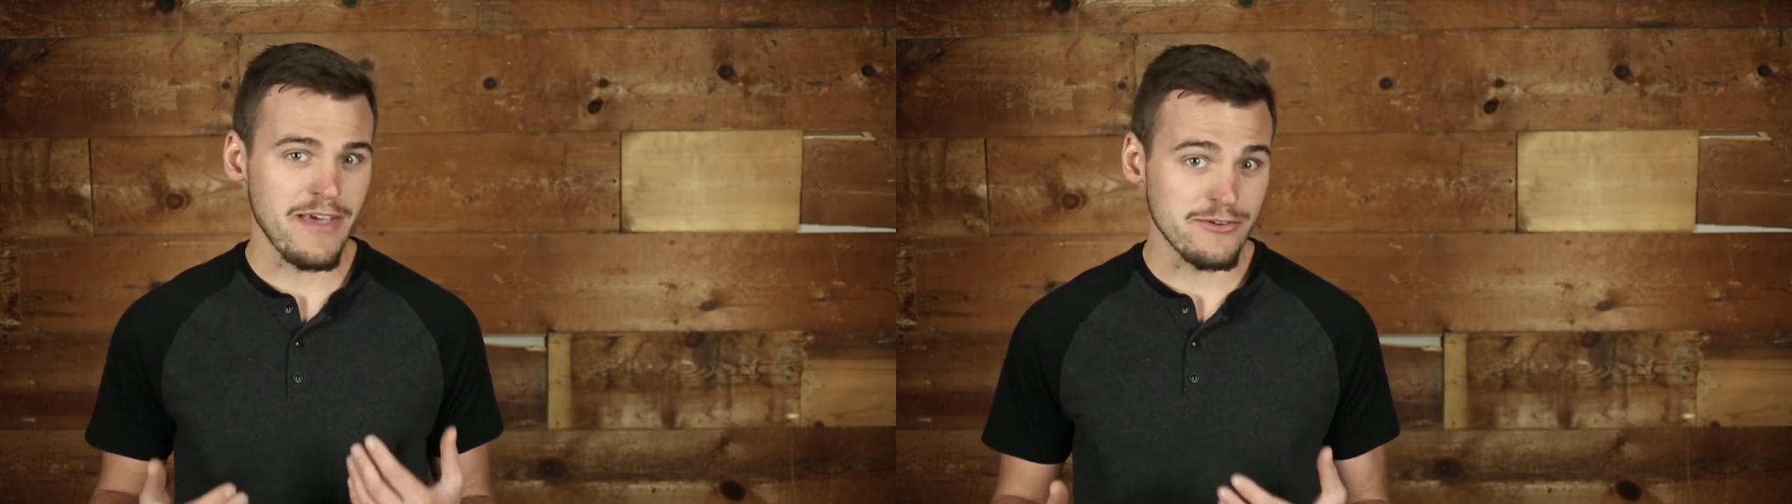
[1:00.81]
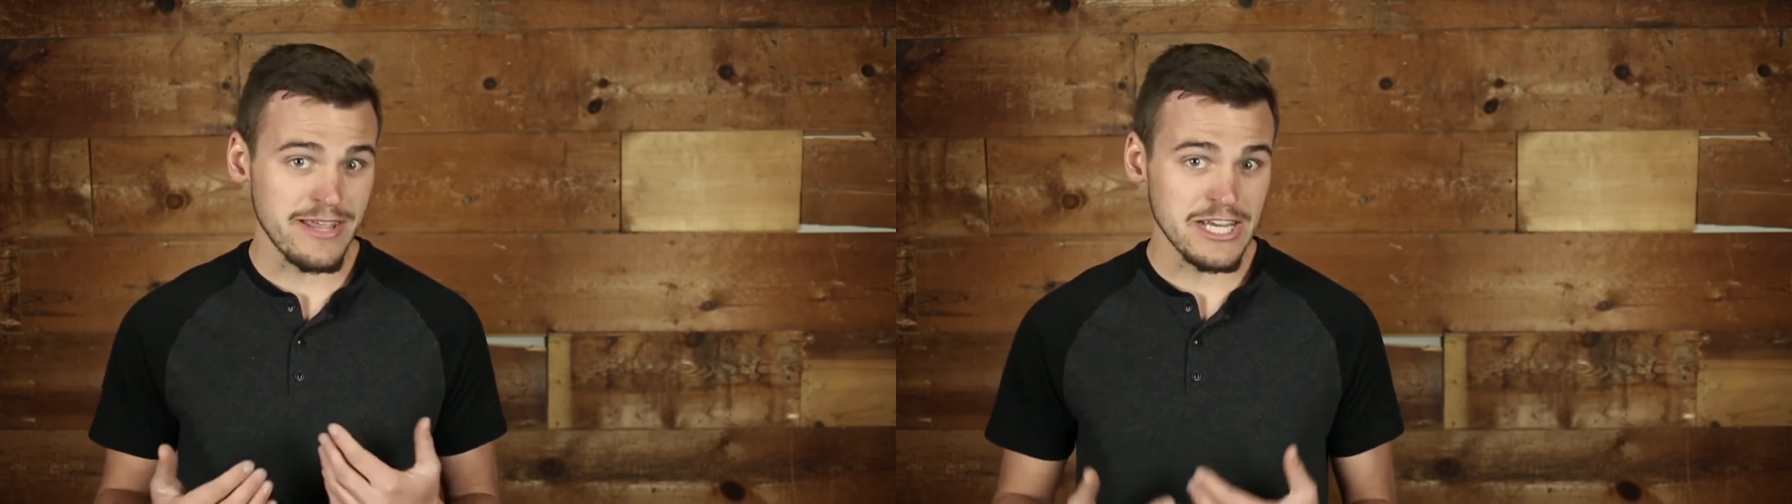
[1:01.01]

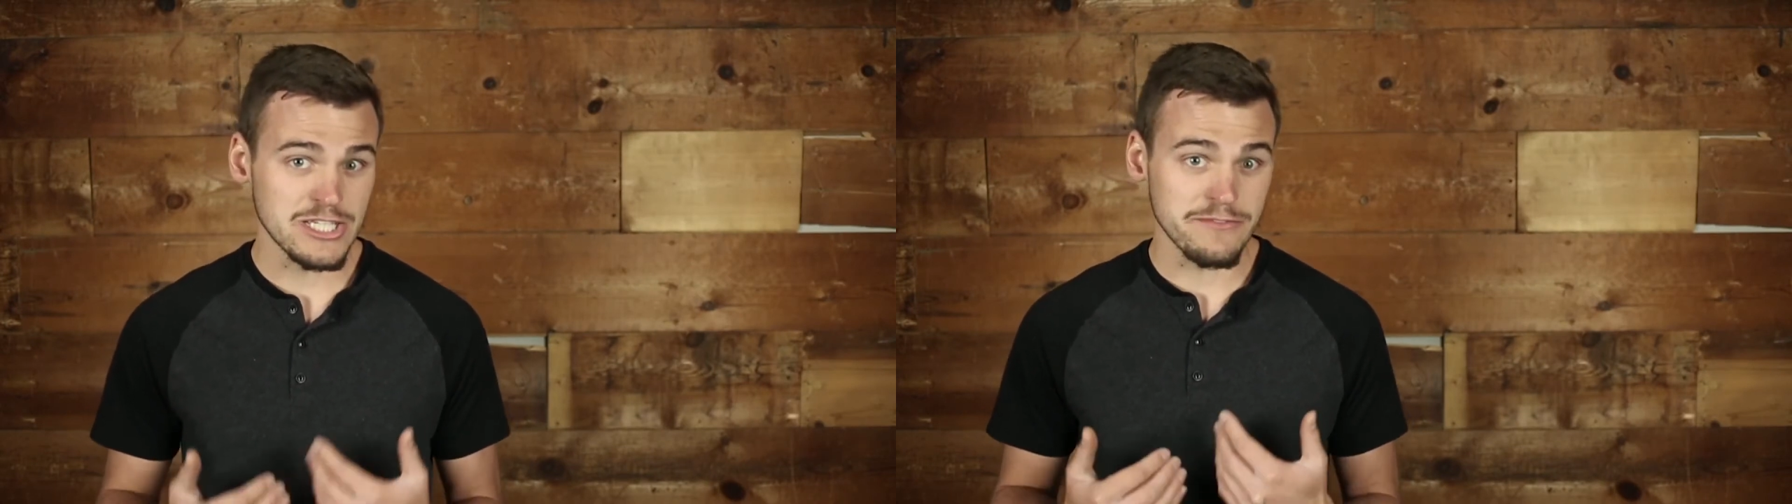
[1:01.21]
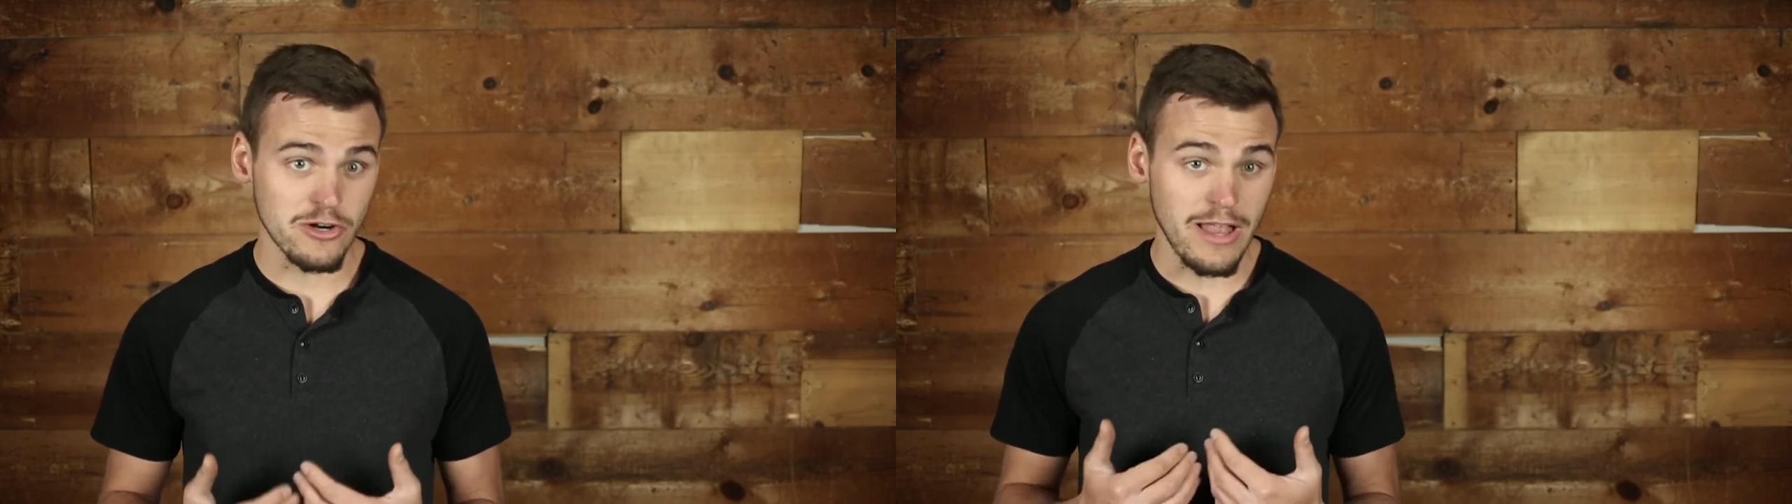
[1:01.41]

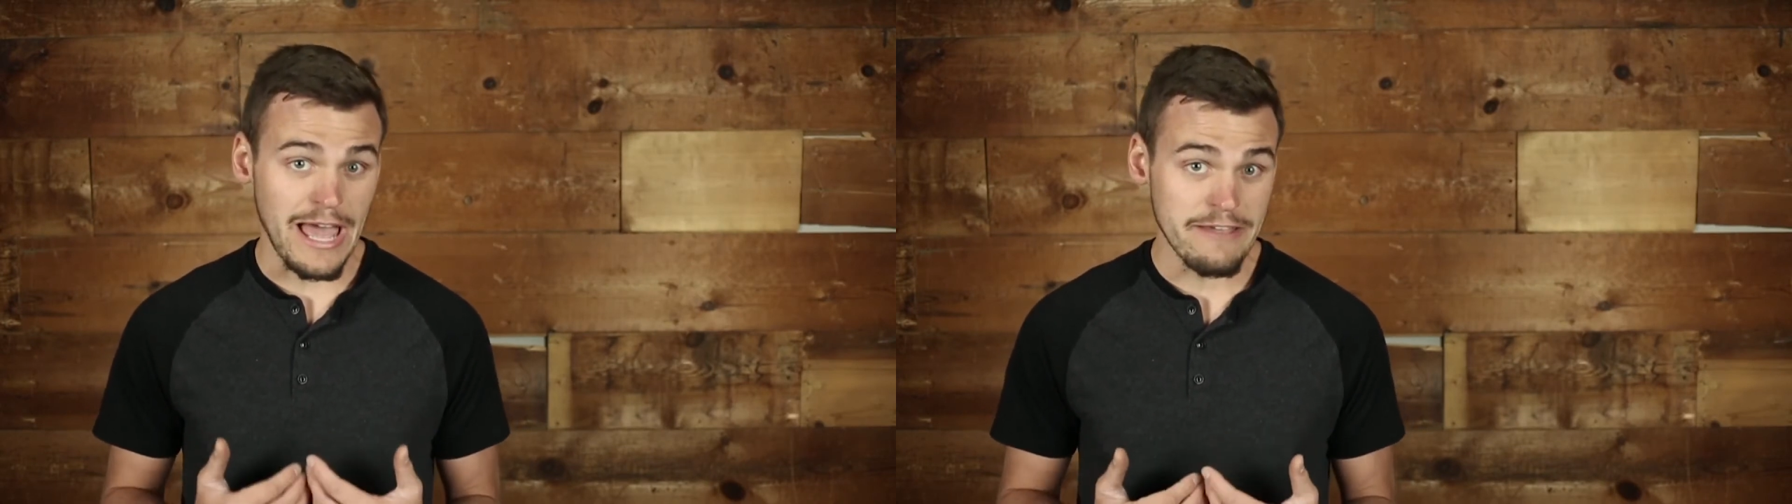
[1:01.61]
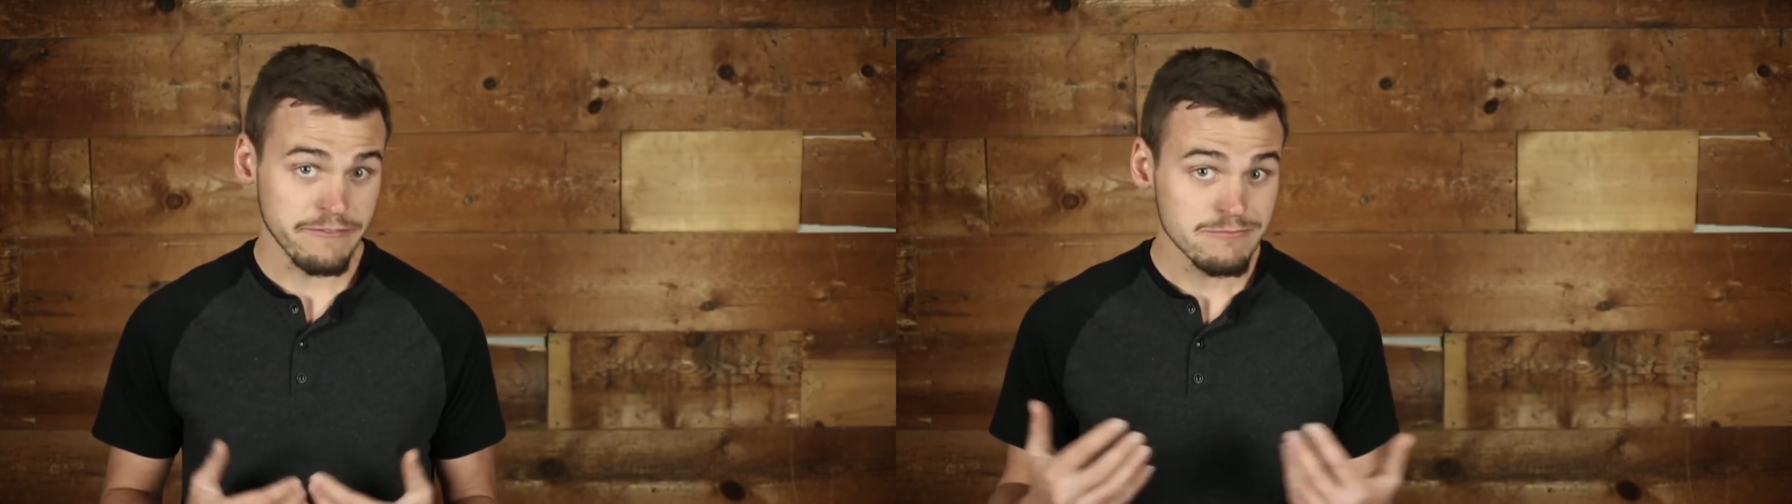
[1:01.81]
foundation of our
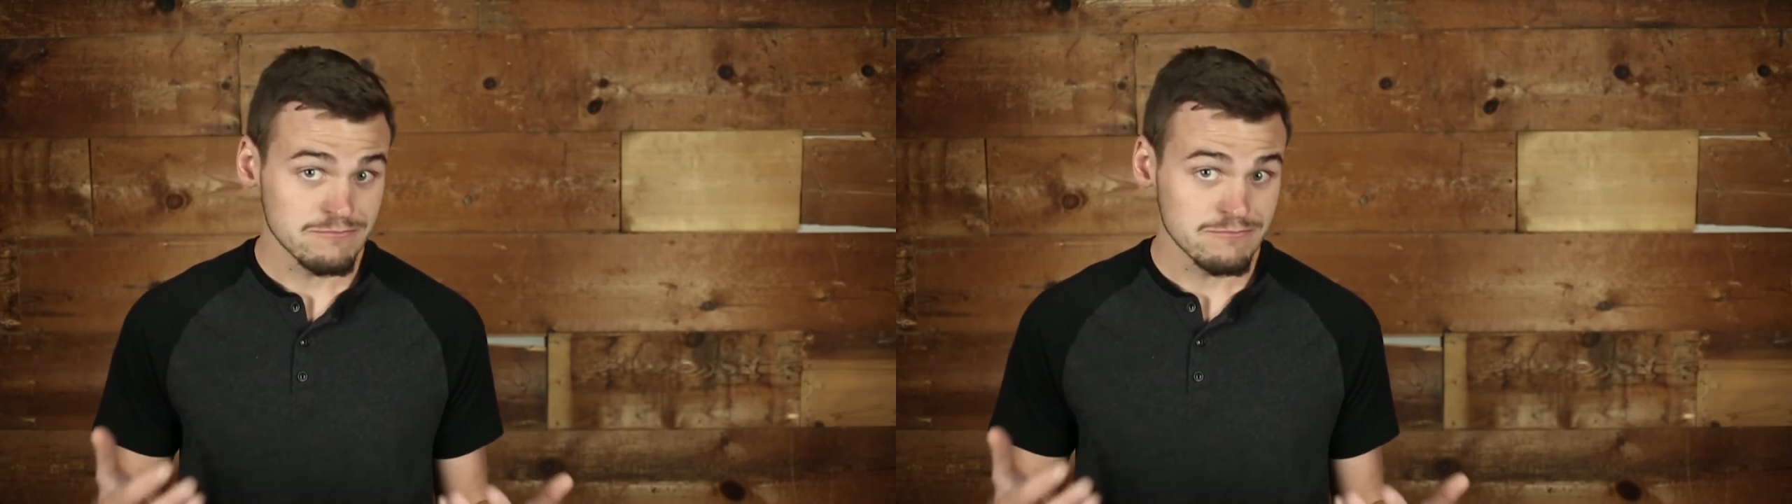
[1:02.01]
life,